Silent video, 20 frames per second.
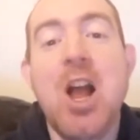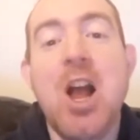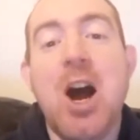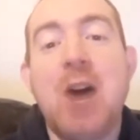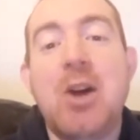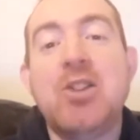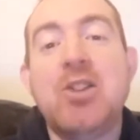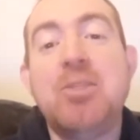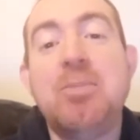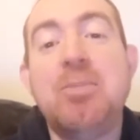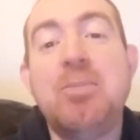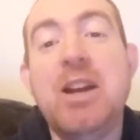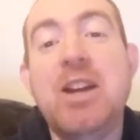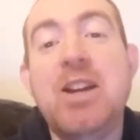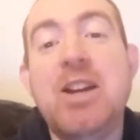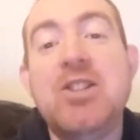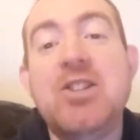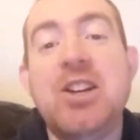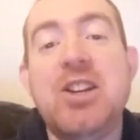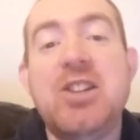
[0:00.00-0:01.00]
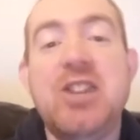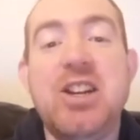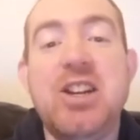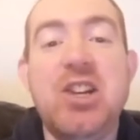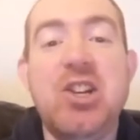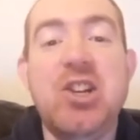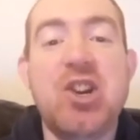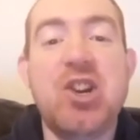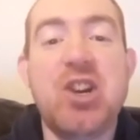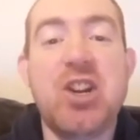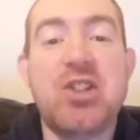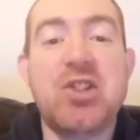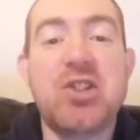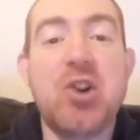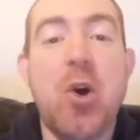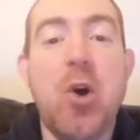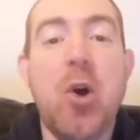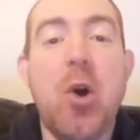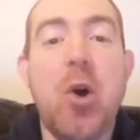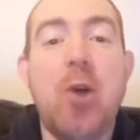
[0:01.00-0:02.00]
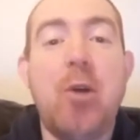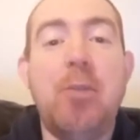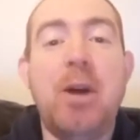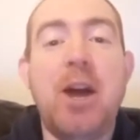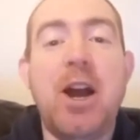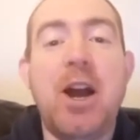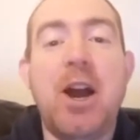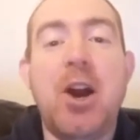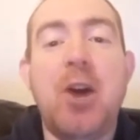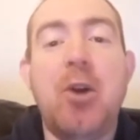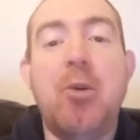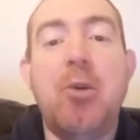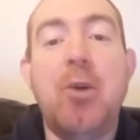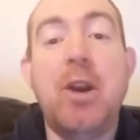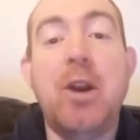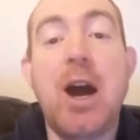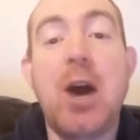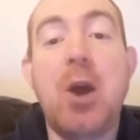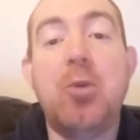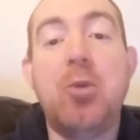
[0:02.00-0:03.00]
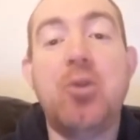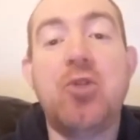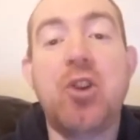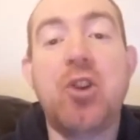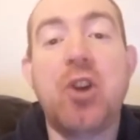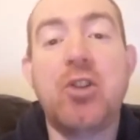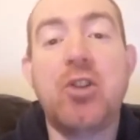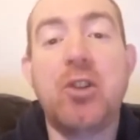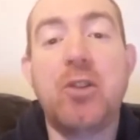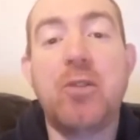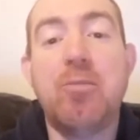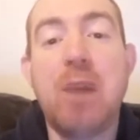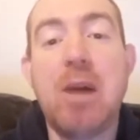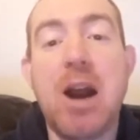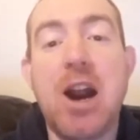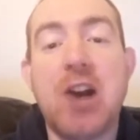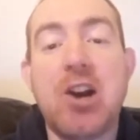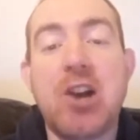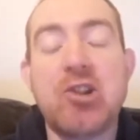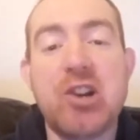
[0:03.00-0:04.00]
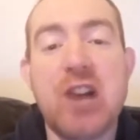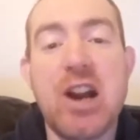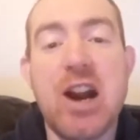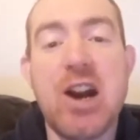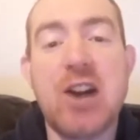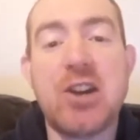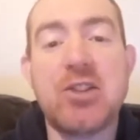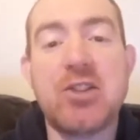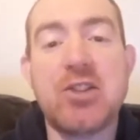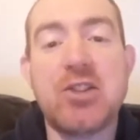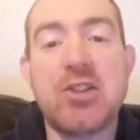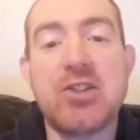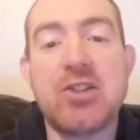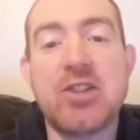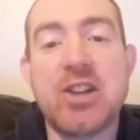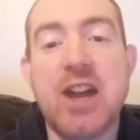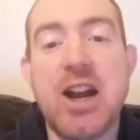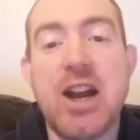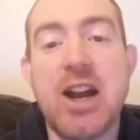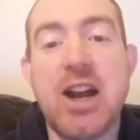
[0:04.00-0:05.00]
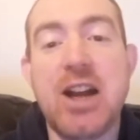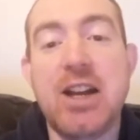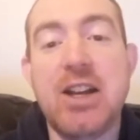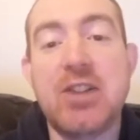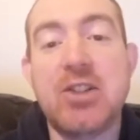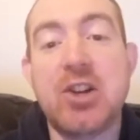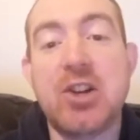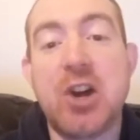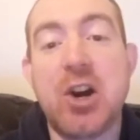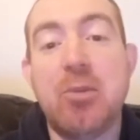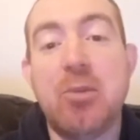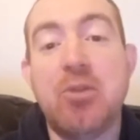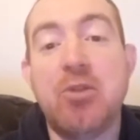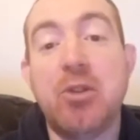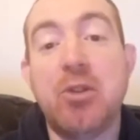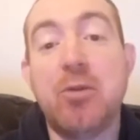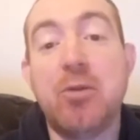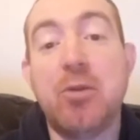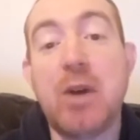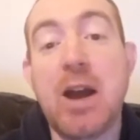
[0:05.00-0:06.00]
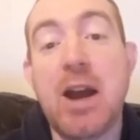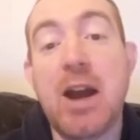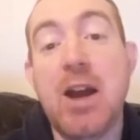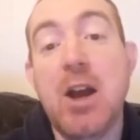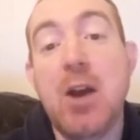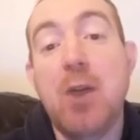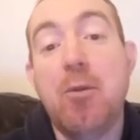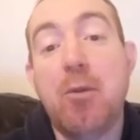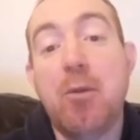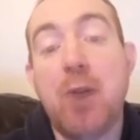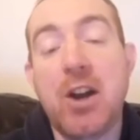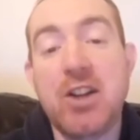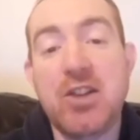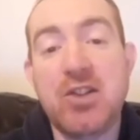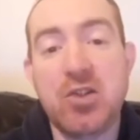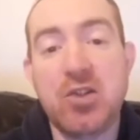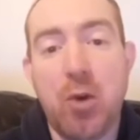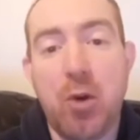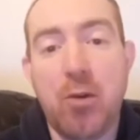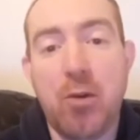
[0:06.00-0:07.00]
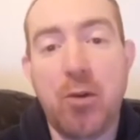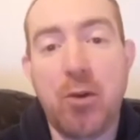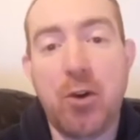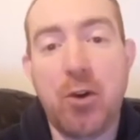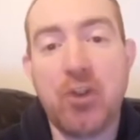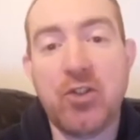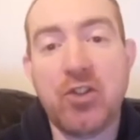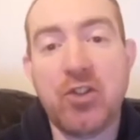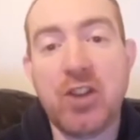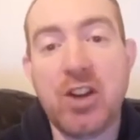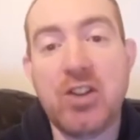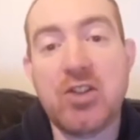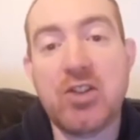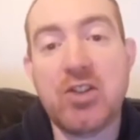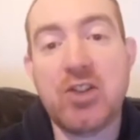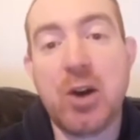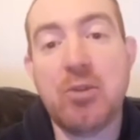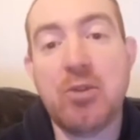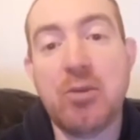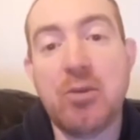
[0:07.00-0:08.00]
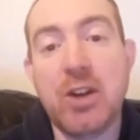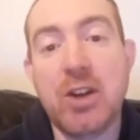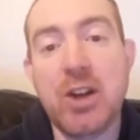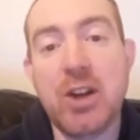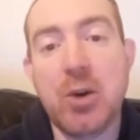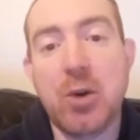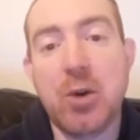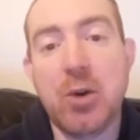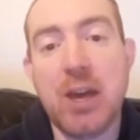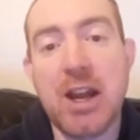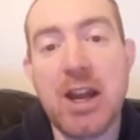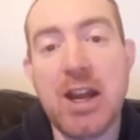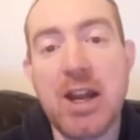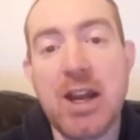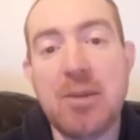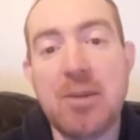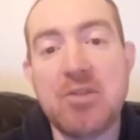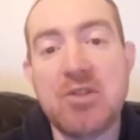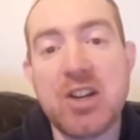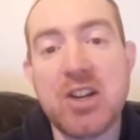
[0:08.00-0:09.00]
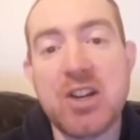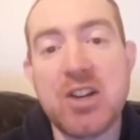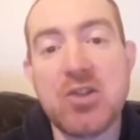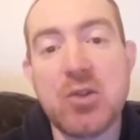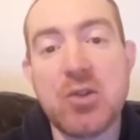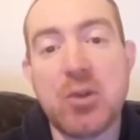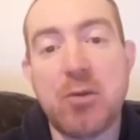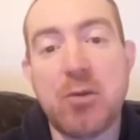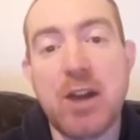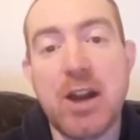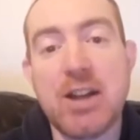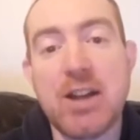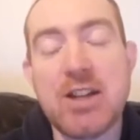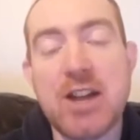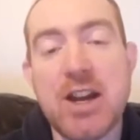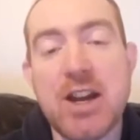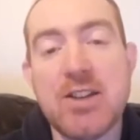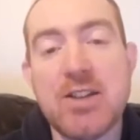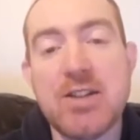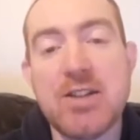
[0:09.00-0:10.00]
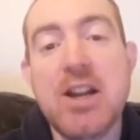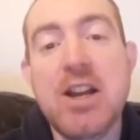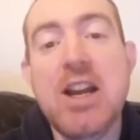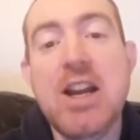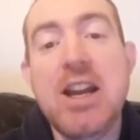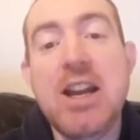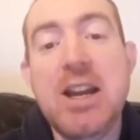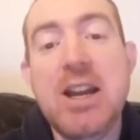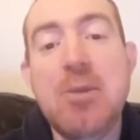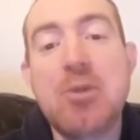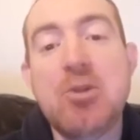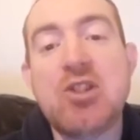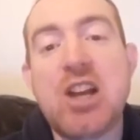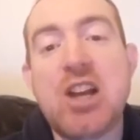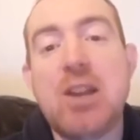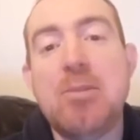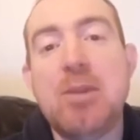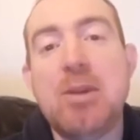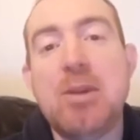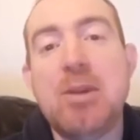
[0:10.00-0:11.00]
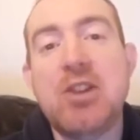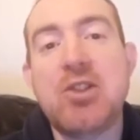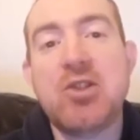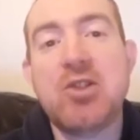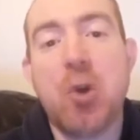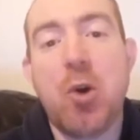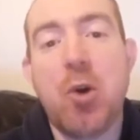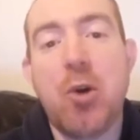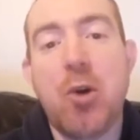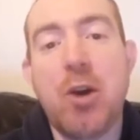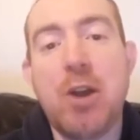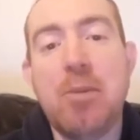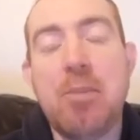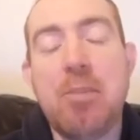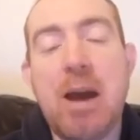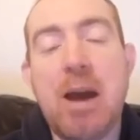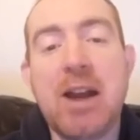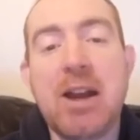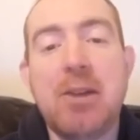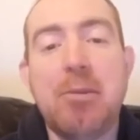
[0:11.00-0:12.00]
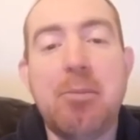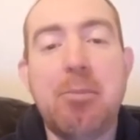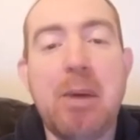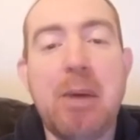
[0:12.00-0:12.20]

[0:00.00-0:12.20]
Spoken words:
I was speaking to TJ Storm, a renowned sort of martial artist in terms of voiceovers, in terms of video games and stuff like that. And he was telling me a story back